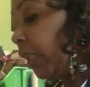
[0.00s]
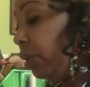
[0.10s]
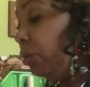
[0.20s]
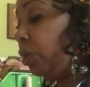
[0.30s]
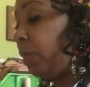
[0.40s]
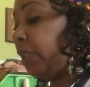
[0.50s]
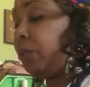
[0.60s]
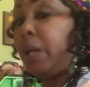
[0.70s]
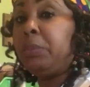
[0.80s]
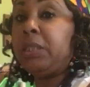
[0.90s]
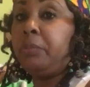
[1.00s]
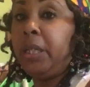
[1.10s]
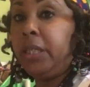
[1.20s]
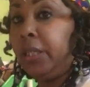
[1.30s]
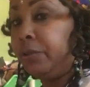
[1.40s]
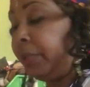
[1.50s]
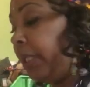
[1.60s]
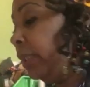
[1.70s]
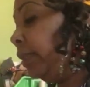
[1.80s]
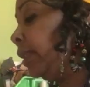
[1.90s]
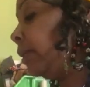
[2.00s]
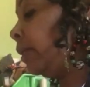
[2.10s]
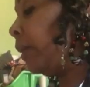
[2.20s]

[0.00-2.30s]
use my scraps to make earrings.